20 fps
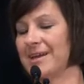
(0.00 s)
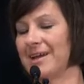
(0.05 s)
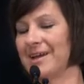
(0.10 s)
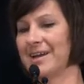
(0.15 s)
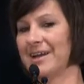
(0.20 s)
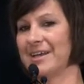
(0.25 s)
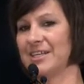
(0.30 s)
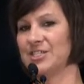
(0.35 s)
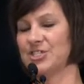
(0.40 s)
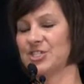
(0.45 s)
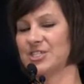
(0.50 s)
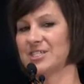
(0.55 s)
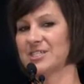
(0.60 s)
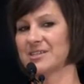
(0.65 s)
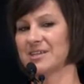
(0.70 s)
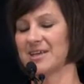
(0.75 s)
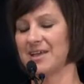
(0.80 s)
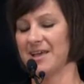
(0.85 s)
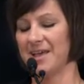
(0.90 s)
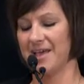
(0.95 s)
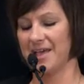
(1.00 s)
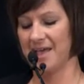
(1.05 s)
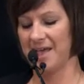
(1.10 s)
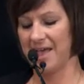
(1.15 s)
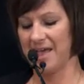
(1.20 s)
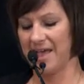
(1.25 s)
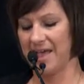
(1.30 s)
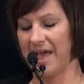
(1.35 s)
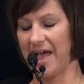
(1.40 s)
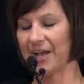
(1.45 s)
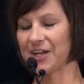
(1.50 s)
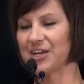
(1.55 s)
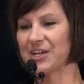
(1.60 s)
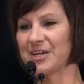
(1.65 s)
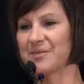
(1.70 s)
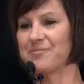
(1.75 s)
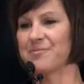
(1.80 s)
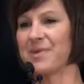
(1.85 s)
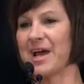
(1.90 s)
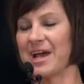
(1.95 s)
And I
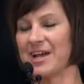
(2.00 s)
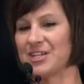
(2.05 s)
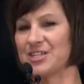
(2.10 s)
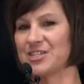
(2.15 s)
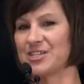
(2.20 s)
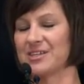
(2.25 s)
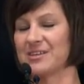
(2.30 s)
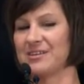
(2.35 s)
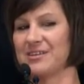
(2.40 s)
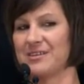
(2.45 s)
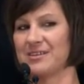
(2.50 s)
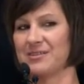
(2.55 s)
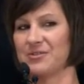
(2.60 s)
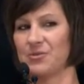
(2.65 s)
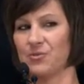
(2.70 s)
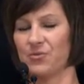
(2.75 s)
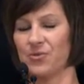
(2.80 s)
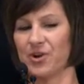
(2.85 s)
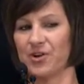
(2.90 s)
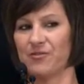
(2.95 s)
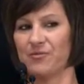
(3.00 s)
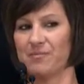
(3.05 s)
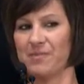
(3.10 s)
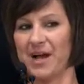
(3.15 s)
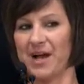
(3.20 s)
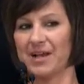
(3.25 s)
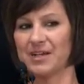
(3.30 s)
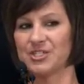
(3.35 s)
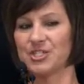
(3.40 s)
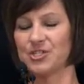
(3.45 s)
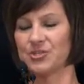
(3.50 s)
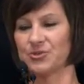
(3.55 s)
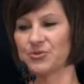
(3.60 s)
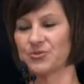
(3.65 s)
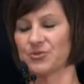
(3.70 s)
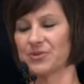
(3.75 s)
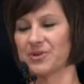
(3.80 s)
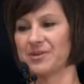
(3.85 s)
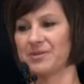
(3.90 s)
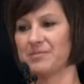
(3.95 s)
couldn't imagine one of my
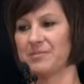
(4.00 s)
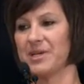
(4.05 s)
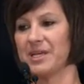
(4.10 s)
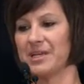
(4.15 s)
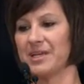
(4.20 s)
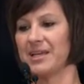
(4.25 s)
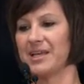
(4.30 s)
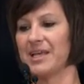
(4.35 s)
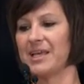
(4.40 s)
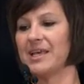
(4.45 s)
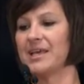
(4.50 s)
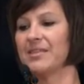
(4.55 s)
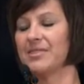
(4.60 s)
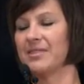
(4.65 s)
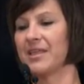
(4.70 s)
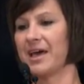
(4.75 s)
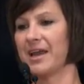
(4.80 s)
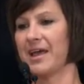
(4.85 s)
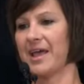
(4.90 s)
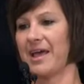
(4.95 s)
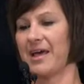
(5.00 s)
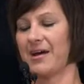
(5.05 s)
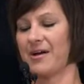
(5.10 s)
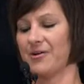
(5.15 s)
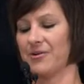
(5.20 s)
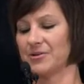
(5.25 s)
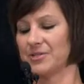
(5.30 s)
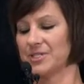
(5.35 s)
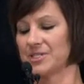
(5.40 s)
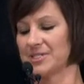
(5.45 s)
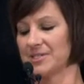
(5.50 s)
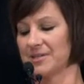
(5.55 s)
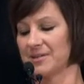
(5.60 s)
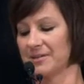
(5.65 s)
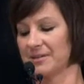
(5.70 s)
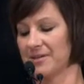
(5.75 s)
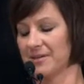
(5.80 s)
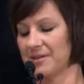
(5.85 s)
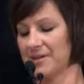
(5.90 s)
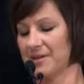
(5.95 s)
children being in that house.
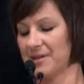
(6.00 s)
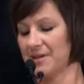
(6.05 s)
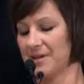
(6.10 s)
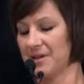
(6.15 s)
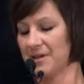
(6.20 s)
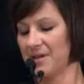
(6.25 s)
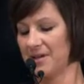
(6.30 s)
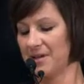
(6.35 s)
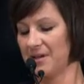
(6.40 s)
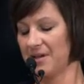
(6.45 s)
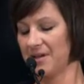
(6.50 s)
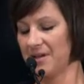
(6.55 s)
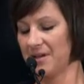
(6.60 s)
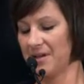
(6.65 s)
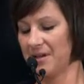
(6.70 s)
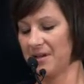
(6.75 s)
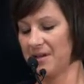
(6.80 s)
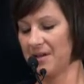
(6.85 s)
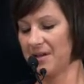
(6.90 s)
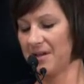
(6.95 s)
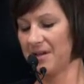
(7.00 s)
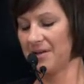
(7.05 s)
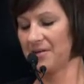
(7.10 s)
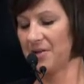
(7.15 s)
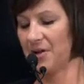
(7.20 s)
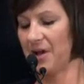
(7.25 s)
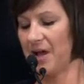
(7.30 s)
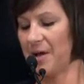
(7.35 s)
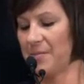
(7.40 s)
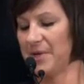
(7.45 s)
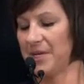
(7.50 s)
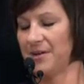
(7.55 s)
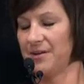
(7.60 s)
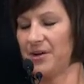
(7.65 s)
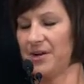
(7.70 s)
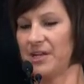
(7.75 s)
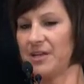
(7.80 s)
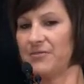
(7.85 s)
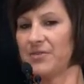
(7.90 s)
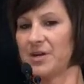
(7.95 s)
Not
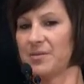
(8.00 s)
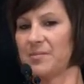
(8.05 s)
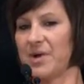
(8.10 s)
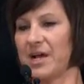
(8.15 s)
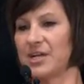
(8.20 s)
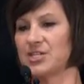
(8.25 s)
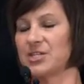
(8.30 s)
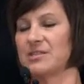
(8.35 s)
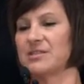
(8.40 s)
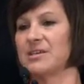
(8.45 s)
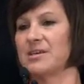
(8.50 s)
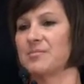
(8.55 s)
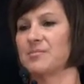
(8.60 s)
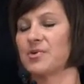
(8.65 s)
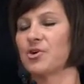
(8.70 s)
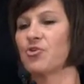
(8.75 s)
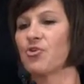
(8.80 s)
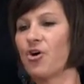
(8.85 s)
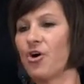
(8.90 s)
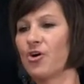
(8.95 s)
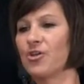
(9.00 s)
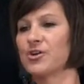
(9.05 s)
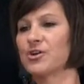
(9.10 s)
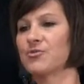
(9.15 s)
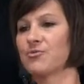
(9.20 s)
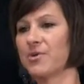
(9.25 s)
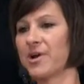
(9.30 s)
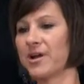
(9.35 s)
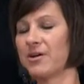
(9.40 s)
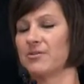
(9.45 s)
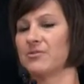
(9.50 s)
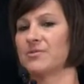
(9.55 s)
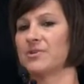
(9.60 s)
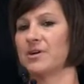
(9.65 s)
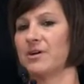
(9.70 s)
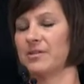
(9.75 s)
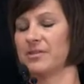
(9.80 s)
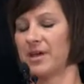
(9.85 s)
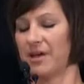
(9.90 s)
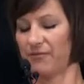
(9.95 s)
even imagine them crawling around
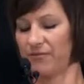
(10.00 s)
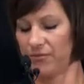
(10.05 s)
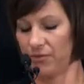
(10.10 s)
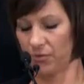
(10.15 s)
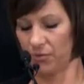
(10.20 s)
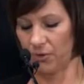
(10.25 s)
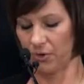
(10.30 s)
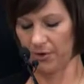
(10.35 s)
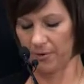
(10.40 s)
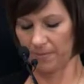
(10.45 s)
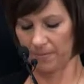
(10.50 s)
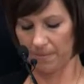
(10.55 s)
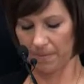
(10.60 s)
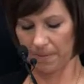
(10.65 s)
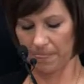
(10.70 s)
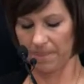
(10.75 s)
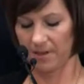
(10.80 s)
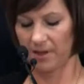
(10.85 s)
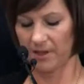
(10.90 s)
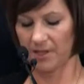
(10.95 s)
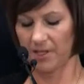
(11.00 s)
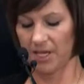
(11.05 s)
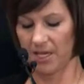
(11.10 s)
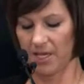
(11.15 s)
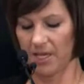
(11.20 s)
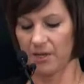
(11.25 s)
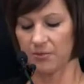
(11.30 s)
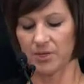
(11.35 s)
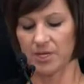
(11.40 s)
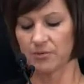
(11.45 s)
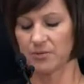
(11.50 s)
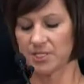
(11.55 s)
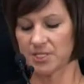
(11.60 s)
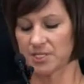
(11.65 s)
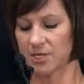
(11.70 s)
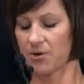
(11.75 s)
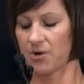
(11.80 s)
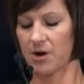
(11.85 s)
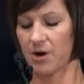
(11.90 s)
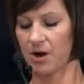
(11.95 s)
on that floor. It was
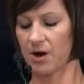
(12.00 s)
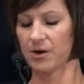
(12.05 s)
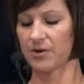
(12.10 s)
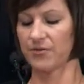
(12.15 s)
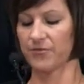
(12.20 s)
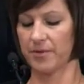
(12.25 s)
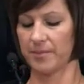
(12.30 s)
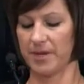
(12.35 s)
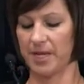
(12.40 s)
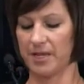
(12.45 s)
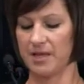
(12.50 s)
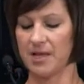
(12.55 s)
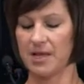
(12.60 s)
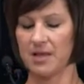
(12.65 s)
so hard for me.